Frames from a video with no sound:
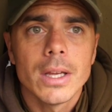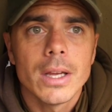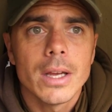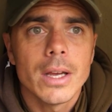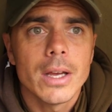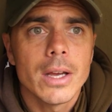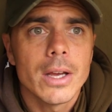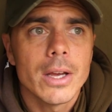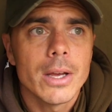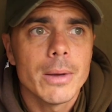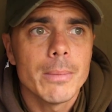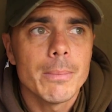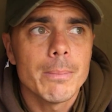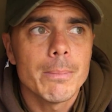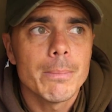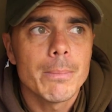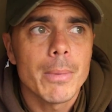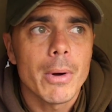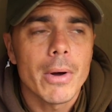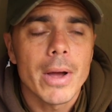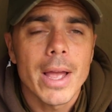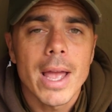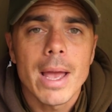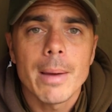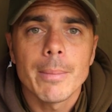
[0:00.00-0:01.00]

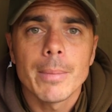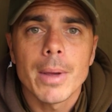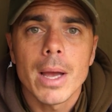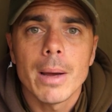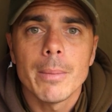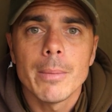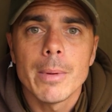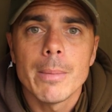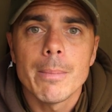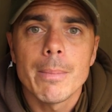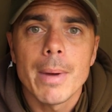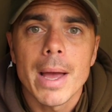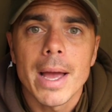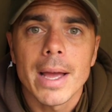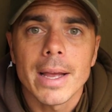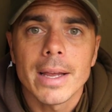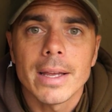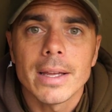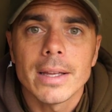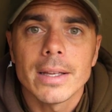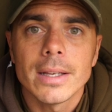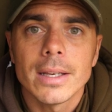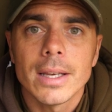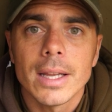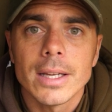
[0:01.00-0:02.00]
But I am coming back
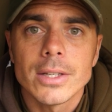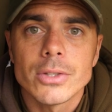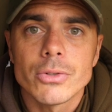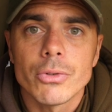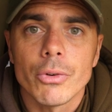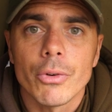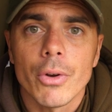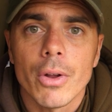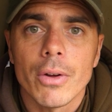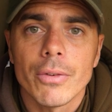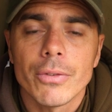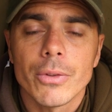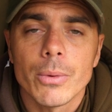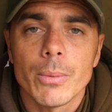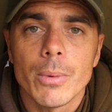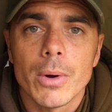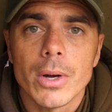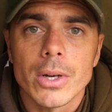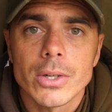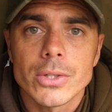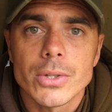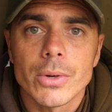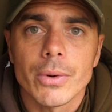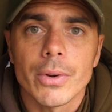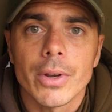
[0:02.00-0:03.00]
later on after
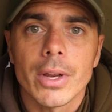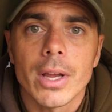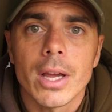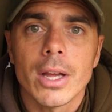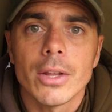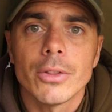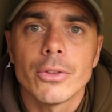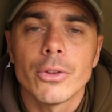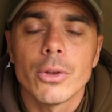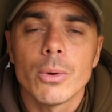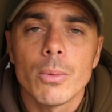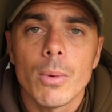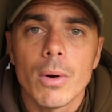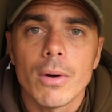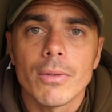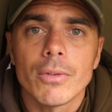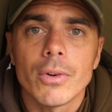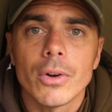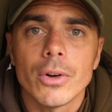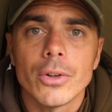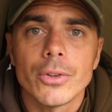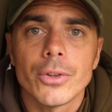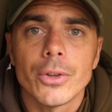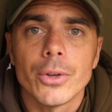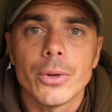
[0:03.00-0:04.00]
work, so I'm going to go and do what I've
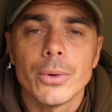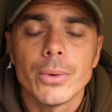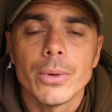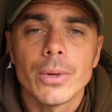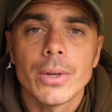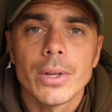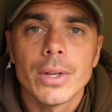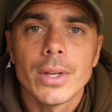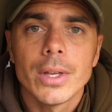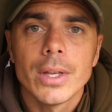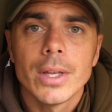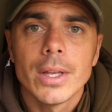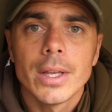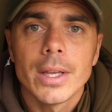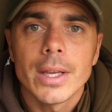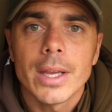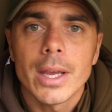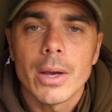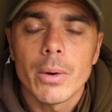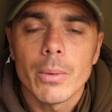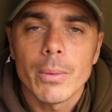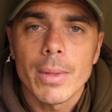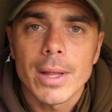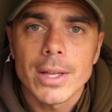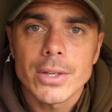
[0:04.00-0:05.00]
got to do,
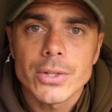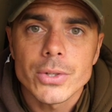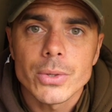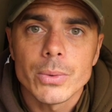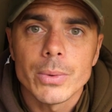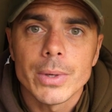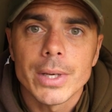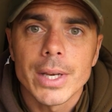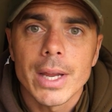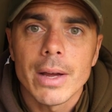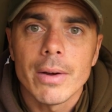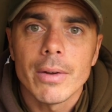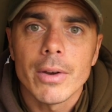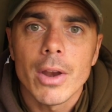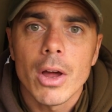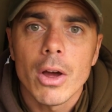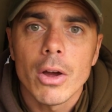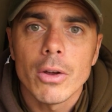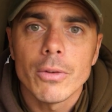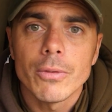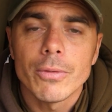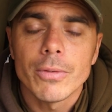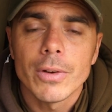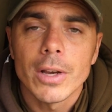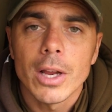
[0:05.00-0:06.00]
get all that sorted out, and
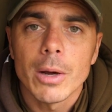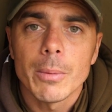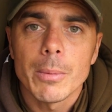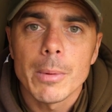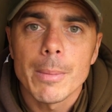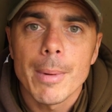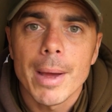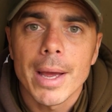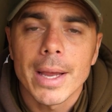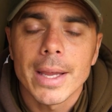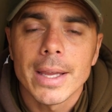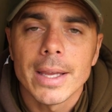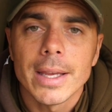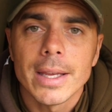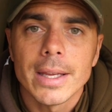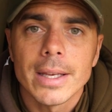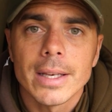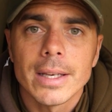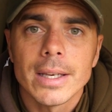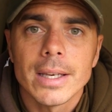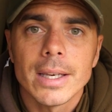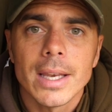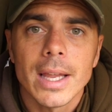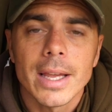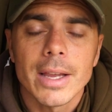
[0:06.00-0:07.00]
hopefully I'll be back here
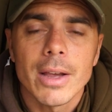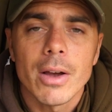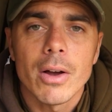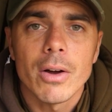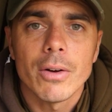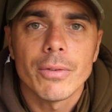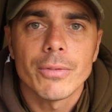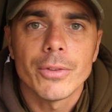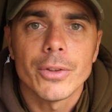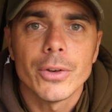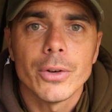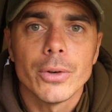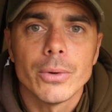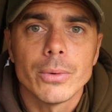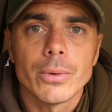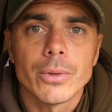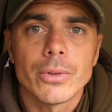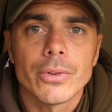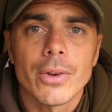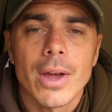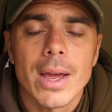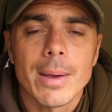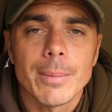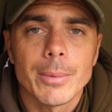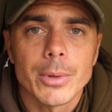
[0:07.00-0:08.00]
late afternoon,
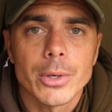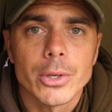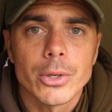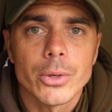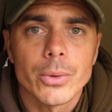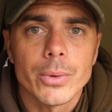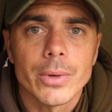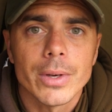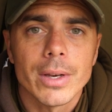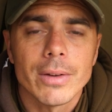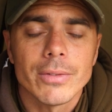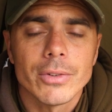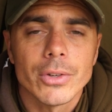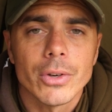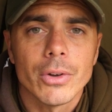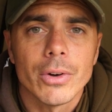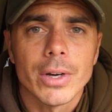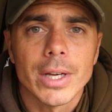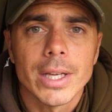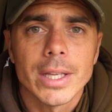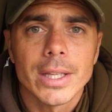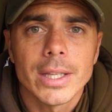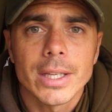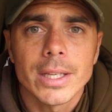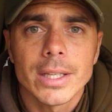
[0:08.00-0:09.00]
because I am going to do another night.